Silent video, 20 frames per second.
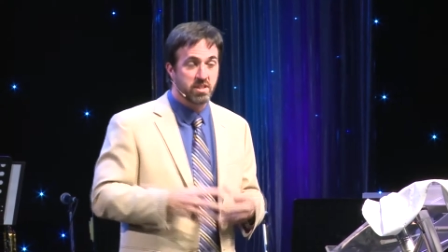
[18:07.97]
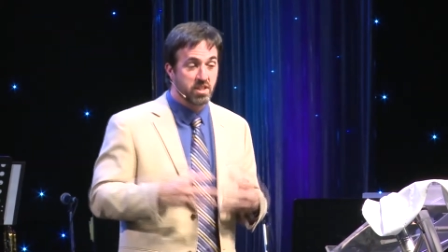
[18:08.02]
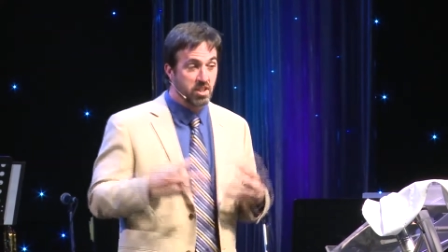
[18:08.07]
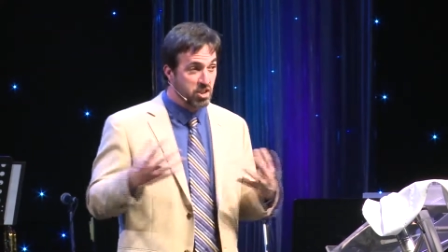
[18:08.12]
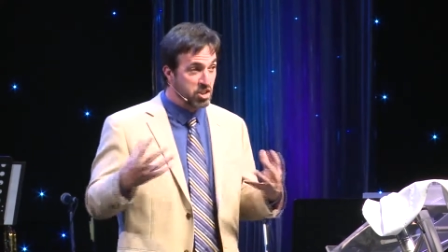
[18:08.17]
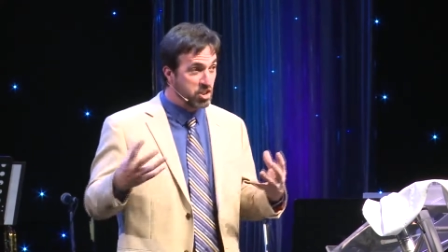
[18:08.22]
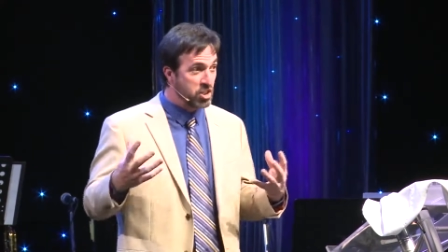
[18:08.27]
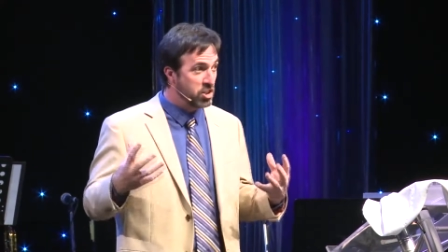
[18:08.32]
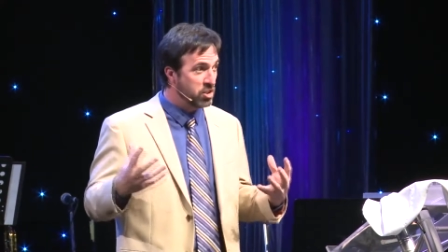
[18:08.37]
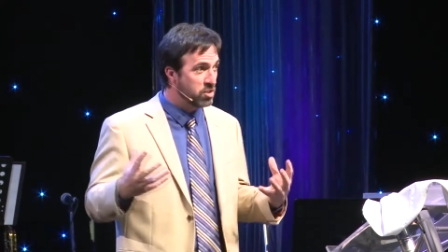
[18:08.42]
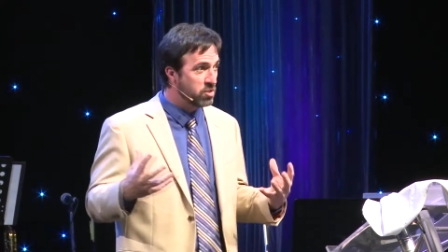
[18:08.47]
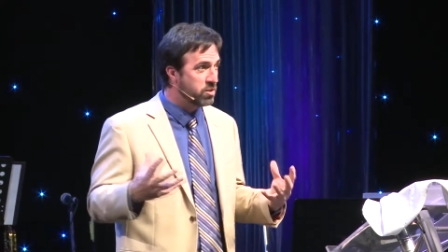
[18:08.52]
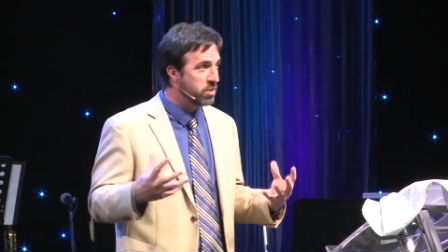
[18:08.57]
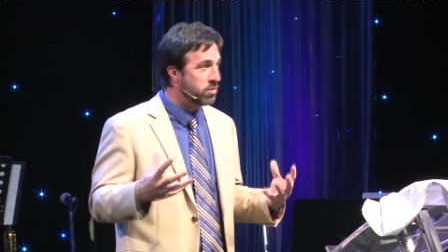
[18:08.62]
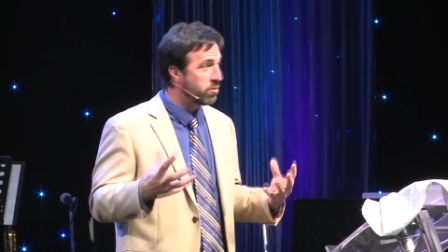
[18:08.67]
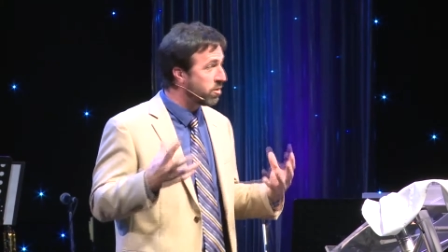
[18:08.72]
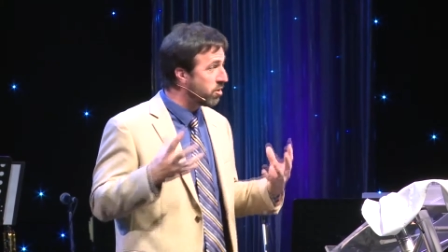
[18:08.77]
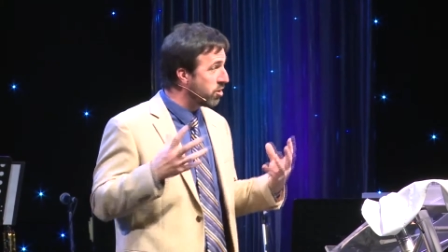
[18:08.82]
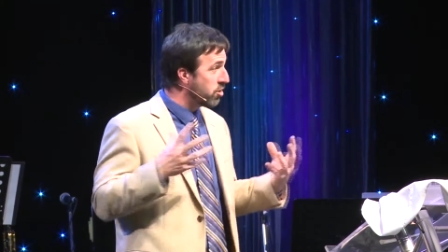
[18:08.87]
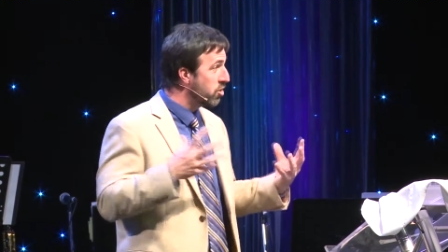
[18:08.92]
The
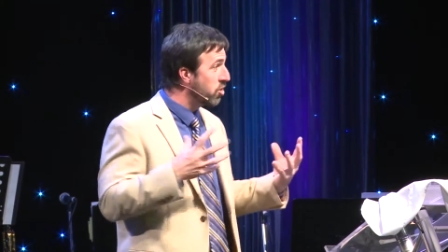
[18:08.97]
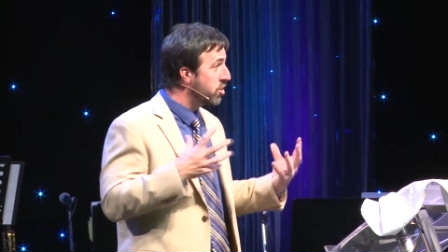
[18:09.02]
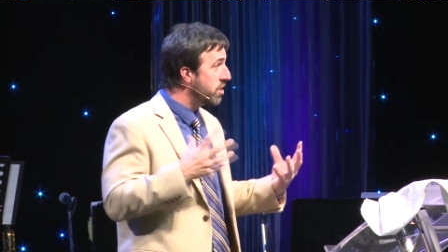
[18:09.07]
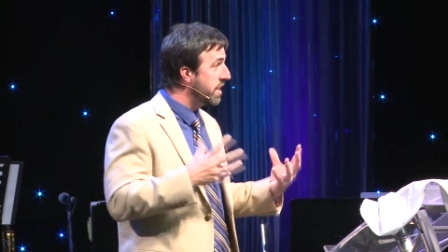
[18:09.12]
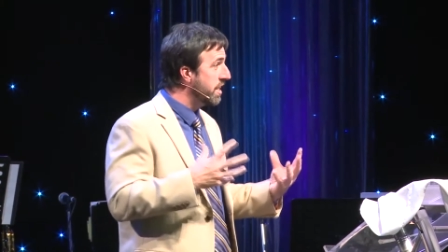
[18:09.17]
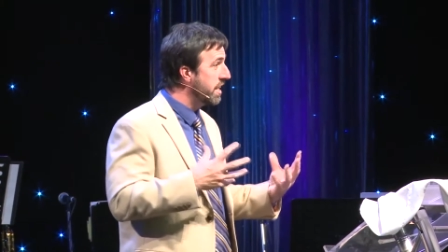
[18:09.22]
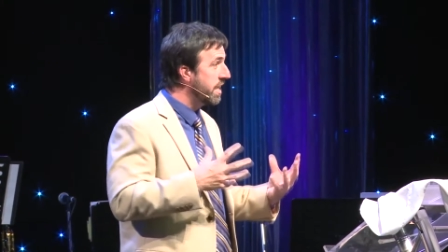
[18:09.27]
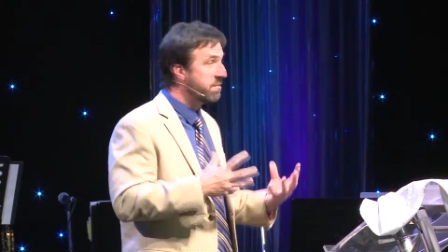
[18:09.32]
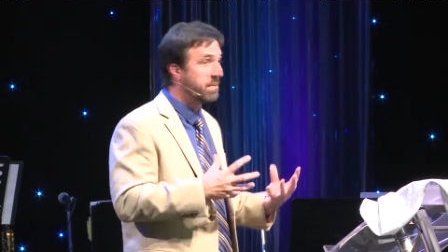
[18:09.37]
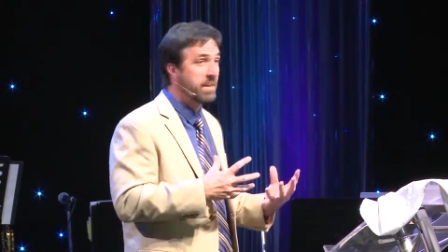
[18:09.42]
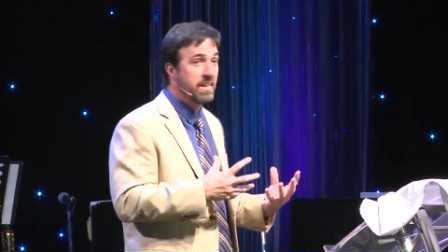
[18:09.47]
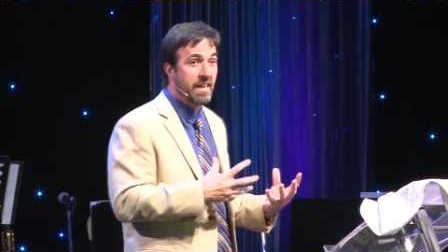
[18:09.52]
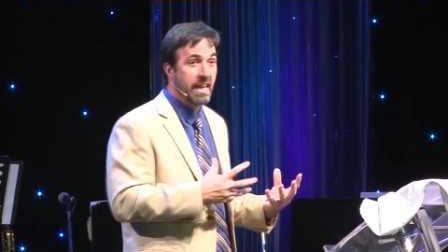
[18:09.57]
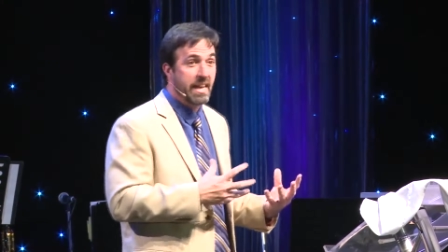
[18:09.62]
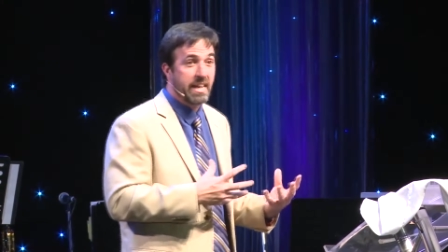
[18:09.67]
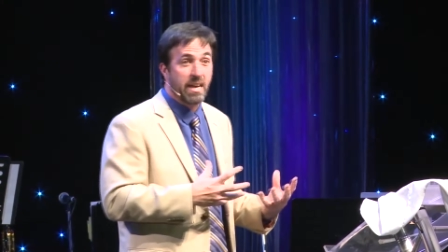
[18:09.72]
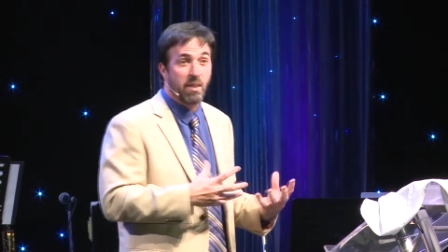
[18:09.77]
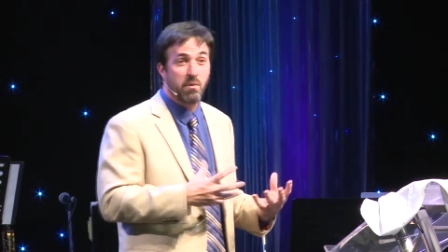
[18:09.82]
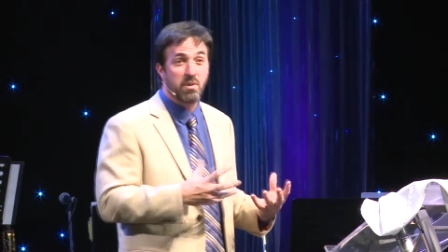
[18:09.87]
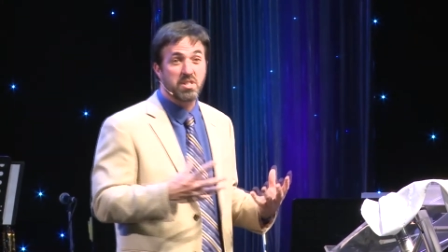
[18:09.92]
children were looking at me
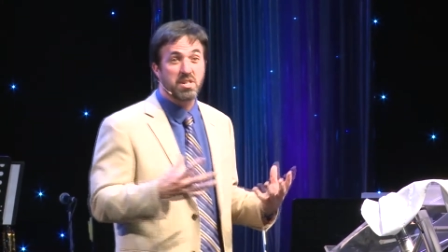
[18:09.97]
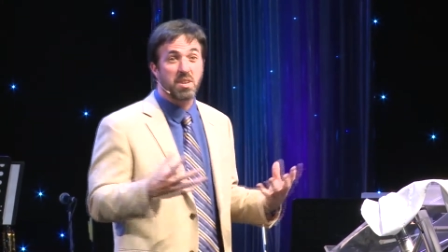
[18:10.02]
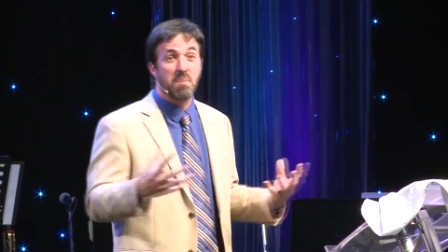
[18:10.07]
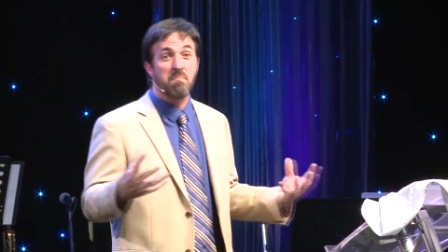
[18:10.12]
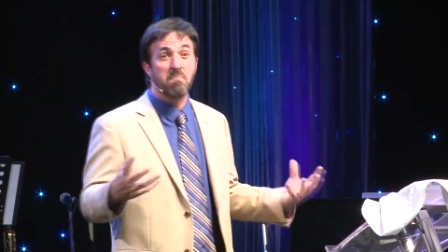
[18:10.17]
like I was a